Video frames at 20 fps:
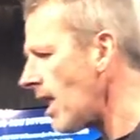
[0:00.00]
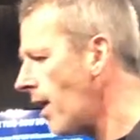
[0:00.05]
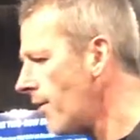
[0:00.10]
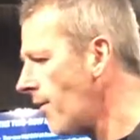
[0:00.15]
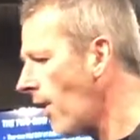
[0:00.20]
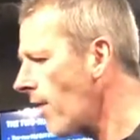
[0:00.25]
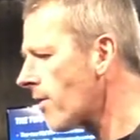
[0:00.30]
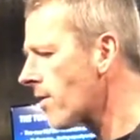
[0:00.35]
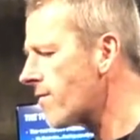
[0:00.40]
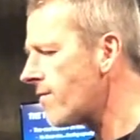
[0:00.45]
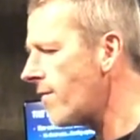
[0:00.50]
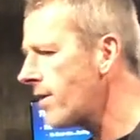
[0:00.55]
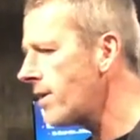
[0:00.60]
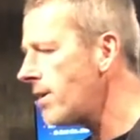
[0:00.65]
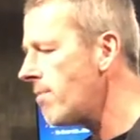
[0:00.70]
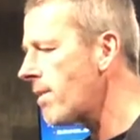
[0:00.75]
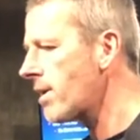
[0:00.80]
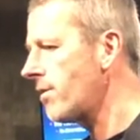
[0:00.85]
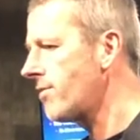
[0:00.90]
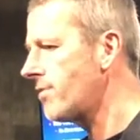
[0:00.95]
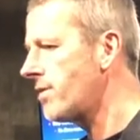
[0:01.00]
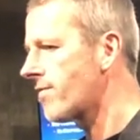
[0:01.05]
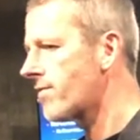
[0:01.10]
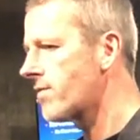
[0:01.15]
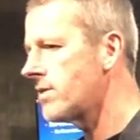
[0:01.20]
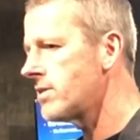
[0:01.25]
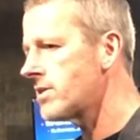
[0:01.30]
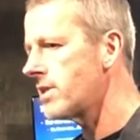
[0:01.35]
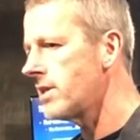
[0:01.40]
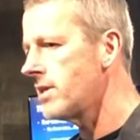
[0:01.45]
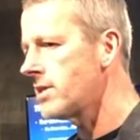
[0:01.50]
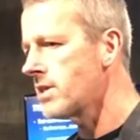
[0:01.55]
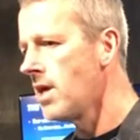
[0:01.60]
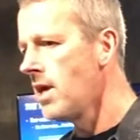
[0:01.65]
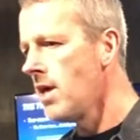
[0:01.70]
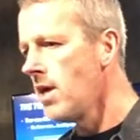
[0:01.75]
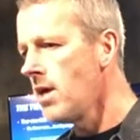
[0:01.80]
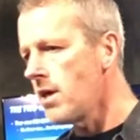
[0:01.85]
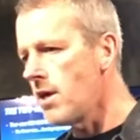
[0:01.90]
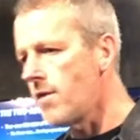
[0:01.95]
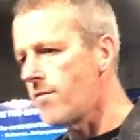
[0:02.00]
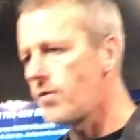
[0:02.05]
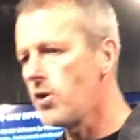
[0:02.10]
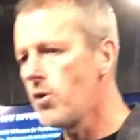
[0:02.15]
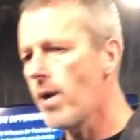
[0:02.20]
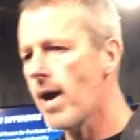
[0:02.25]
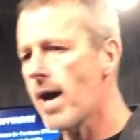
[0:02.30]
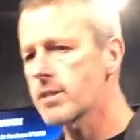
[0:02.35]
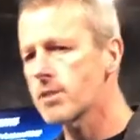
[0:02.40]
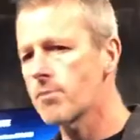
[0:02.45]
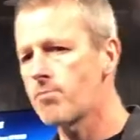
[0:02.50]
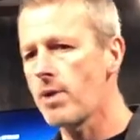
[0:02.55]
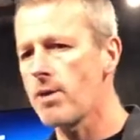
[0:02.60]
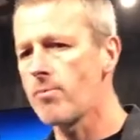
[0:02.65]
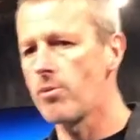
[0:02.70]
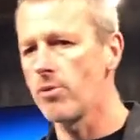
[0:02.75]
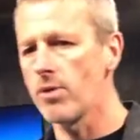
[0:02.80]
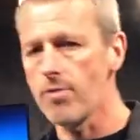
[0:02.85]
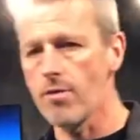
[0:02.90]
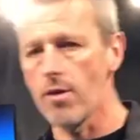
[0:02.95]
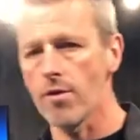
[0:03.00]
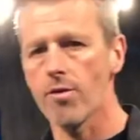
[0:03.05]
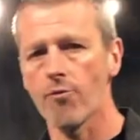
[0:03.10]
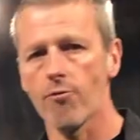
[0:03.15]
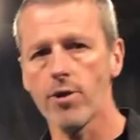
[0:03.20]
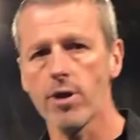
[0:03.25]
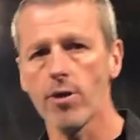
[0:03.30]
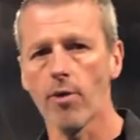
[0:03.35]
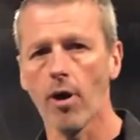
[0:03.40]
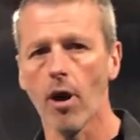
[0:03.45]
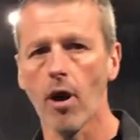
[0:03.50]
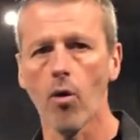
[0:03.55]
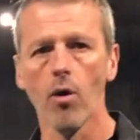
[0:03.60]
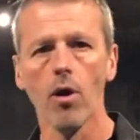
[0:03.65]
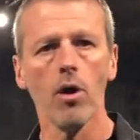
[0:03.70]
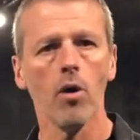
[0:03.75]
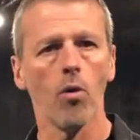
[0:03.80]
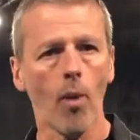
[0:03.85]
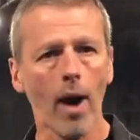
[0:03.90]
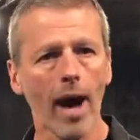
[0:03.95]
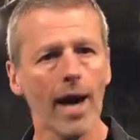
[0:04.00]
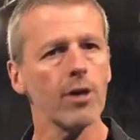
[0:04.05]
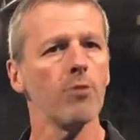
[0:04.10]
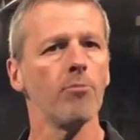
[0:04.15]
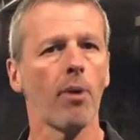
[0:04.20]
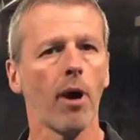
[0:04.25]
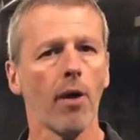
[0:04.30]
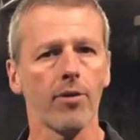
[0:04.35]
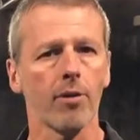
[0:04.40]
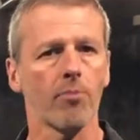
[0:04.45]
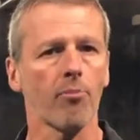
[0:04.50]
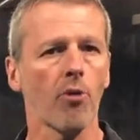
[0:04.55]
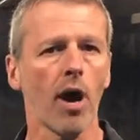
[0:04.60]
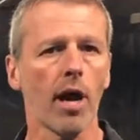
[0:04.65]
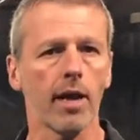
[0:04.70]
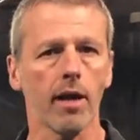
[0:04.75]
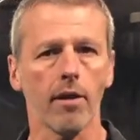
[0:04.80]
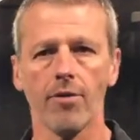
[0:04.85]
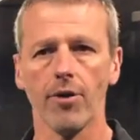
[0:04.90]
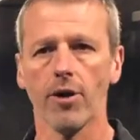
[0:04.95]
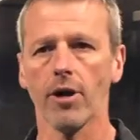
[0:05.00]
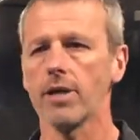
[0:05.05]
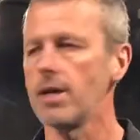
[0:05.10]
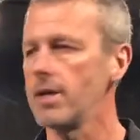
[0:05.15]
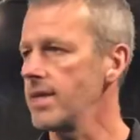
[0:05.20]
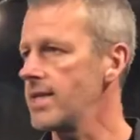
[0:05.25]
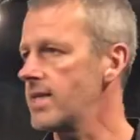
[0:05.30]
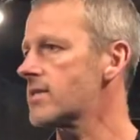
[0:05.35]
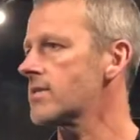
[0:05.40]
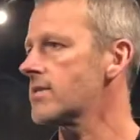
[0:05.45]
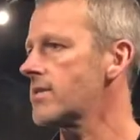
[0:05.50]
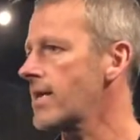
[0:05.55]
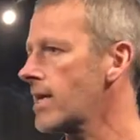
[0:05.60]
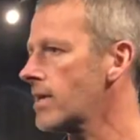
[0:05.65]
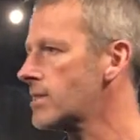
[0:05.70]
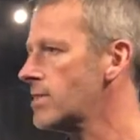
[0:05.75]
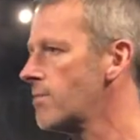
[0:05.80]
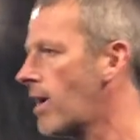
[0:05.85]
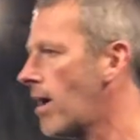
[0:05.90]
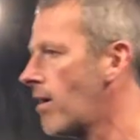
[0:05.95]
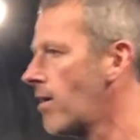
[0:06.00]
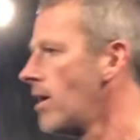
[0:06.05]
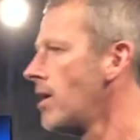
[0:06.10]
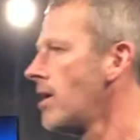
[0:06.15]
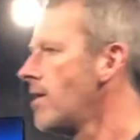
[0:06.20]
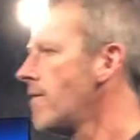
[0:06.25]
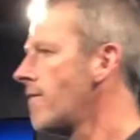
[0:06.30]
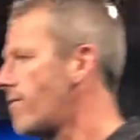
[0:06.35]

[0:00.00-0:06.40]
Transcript: Another fundamental difference is if you ask people in the three row why you bought the product, they're going to list things about